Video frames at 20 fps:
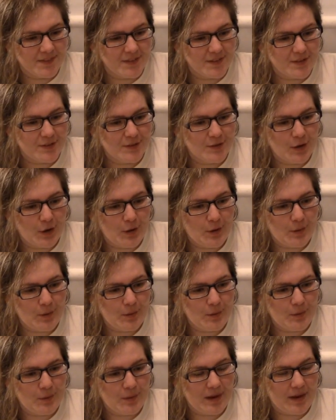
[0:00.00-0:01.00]

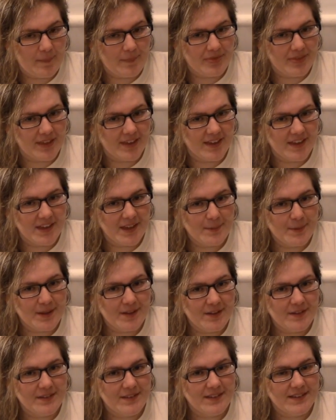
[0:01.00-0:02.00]
So I'm thinking
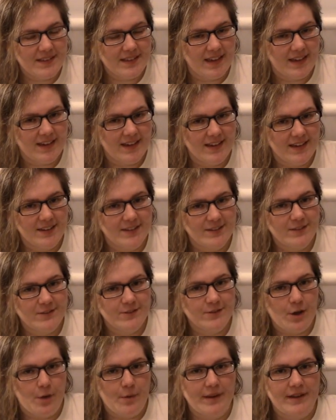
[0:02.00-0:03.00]
about taking
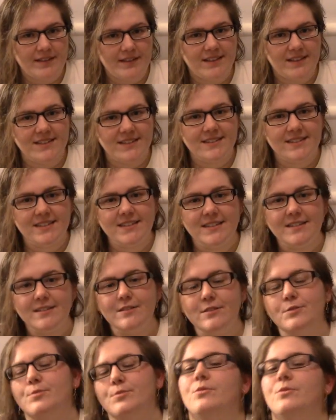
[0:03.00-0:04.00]
sewing
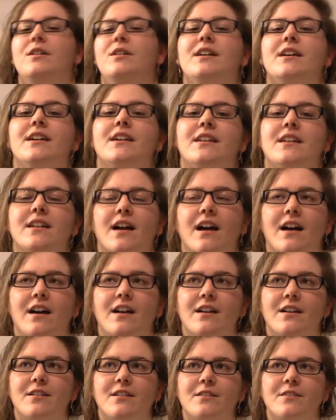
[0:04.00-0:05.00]
lessons. One
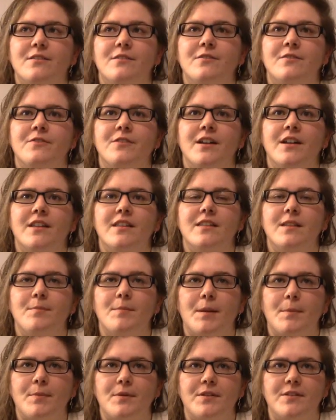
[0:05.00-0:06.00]
of the
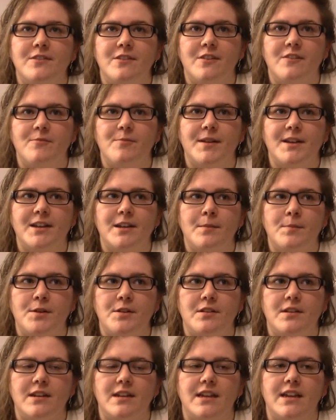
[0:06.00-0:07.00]
members of my
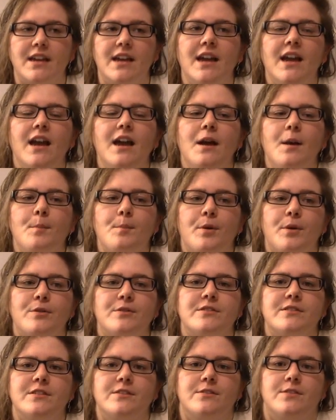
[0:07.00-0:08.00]
community
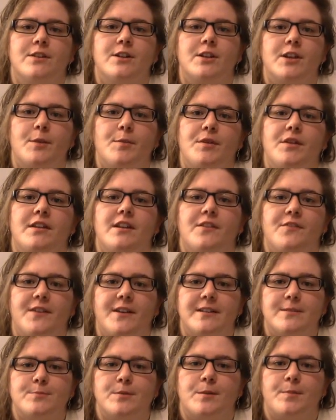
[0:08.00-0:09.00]
posted on our community
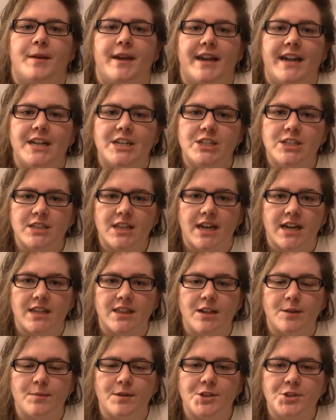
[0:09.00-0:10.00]
Facebook page that
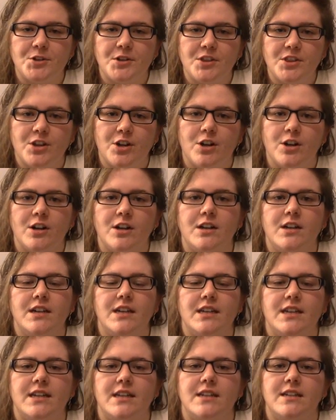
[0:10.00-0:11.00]
their mother-in-law
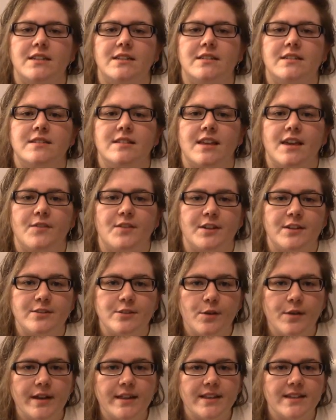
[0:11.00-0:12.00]
is giving
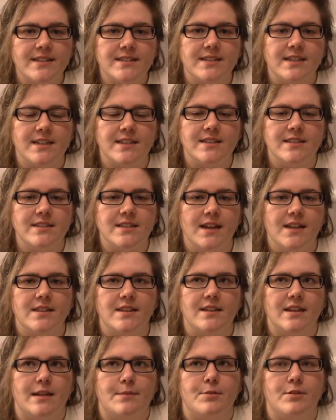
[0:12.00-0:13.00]
sewing lessons in the
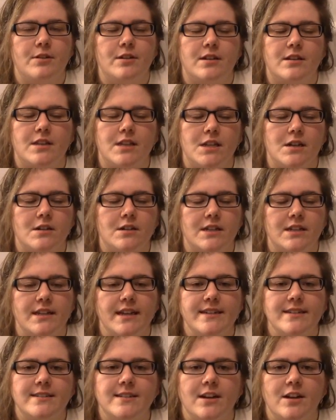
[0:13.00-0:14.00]
neighborhood literally
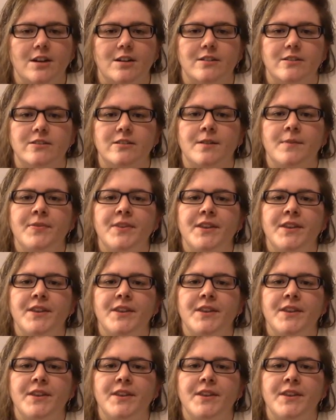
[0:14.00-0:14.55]
next to ours.